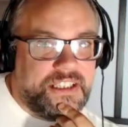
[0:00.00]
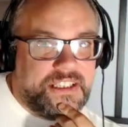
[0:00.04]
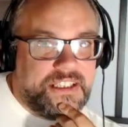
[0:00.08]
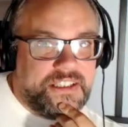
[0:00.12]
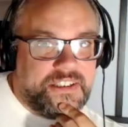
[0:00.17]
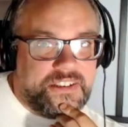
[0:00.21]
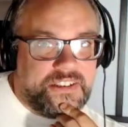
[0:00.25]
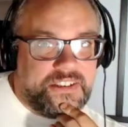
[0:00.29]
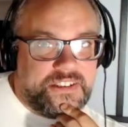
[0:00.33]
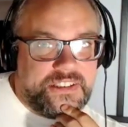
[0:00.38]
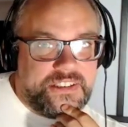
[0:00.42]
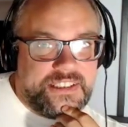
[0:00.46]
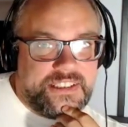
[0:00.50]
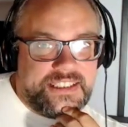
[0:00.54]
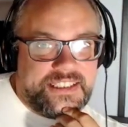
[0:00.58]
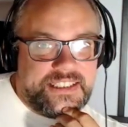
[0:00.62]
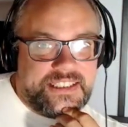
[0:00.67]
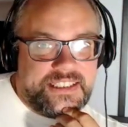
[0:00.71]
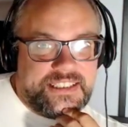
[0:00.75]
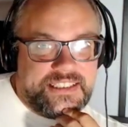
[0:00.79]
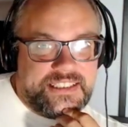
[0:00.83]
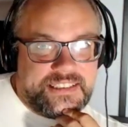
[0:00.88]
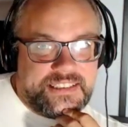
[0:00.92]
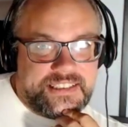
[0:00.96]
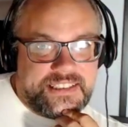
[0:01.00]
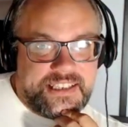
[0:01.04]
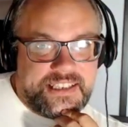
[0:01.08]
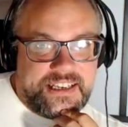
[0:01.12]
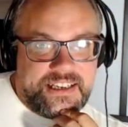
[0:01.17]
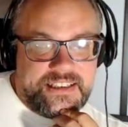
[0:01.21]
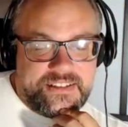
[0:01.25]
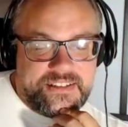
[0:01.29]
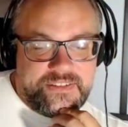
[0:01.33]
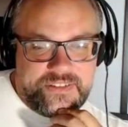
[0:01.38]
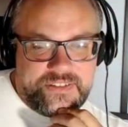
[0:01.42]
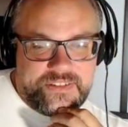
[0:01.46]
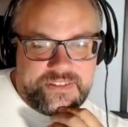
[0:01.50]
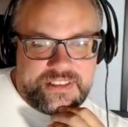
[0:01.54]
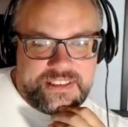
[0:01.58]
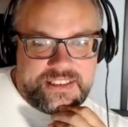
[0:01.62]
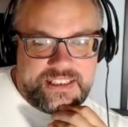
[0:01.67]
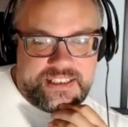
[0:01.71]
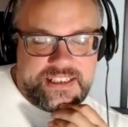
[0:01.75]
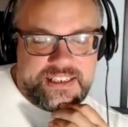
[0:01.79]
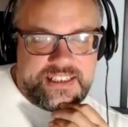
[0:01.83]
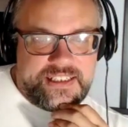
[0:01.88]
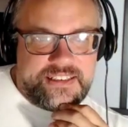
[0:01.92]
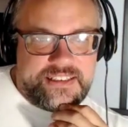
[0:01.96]
So it's kind of
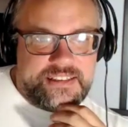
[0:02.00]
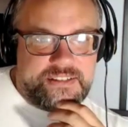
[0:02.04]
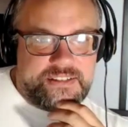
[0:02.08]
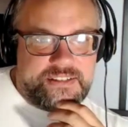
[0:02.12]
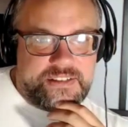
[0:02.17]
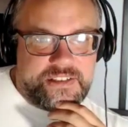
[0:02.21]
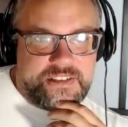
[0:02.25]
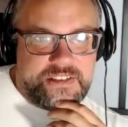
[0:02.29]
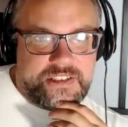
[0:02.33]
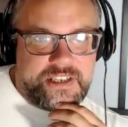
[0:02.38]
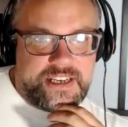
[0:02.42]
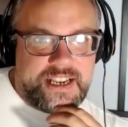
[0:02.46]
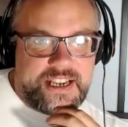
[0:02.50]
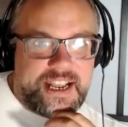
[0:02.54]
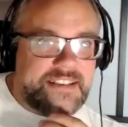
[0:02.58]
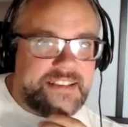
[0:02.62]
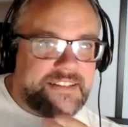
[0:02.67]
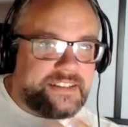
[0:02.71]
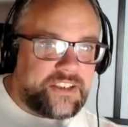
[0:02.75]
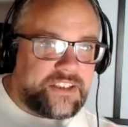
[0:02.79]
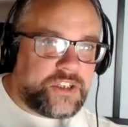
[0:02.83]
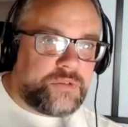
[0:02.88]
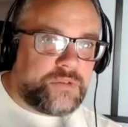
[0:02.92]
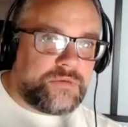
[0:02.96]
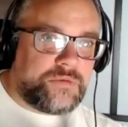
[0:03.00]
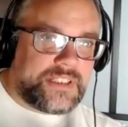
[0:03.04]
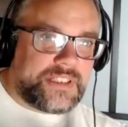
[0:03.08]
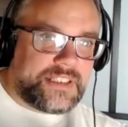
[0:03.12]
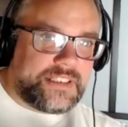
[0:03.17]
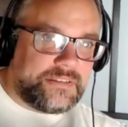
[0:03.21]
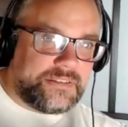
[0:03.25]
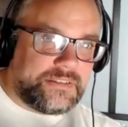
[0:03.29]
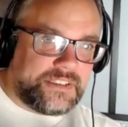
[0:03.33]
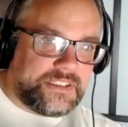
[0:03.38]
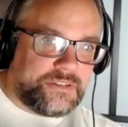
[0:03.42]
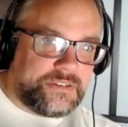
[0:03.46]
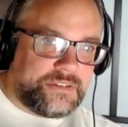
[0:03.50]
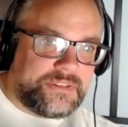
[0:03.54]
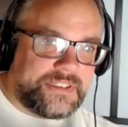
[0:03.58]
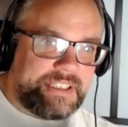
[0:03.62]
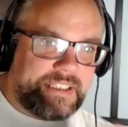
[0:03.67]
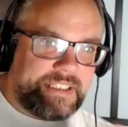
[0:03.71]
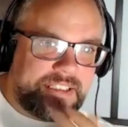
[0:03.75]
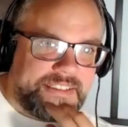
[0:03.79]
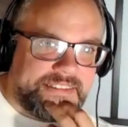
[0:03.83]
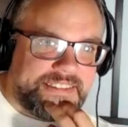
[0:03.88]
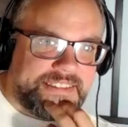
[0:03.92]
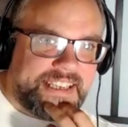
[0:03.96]
it has a
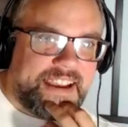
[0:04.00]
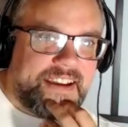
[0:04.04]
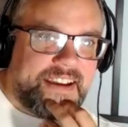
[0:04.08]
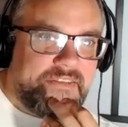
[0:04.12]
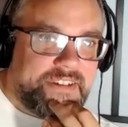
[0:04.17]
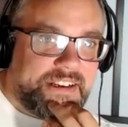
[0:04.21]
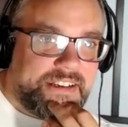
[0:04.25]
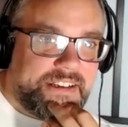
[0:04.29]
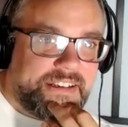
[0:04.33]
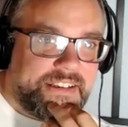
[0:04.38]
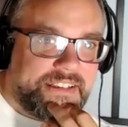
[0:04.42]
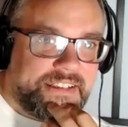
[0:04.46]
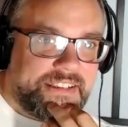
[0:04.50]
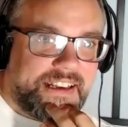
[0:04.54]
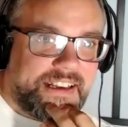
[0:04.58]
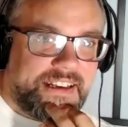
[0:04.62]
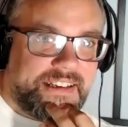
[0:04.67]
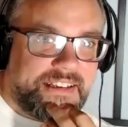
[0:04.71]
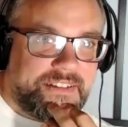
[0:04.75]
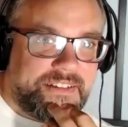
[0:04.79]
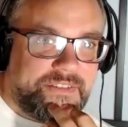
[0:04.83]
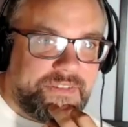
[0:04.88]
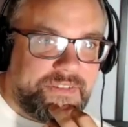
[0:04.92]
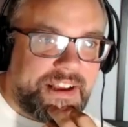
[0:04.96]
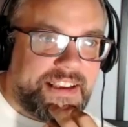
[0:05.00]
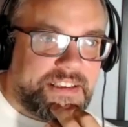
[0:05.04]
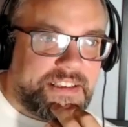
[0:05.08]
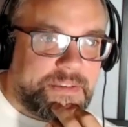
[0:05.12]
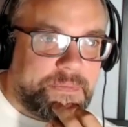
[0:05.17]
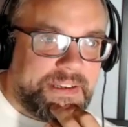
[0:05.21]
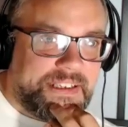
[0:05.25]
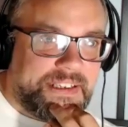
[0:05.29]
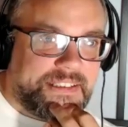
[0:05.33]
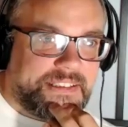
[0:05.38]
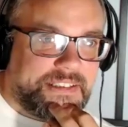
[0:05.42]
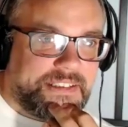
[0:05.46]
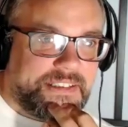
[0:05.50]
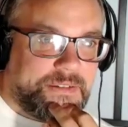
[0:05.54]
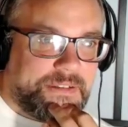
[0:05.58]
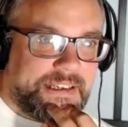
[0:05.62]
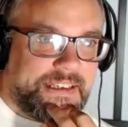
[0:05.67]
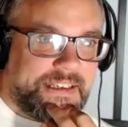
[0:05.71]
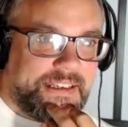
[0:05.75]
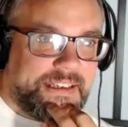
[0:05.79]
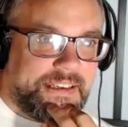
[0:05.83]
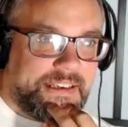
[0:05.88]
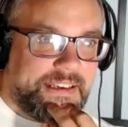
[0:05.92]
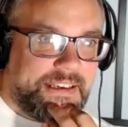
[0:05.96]
utilitarian kind of aspect to
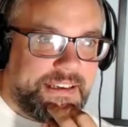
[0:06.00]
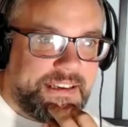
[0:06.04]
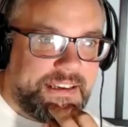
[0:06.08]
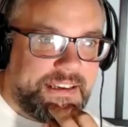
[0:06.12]
it,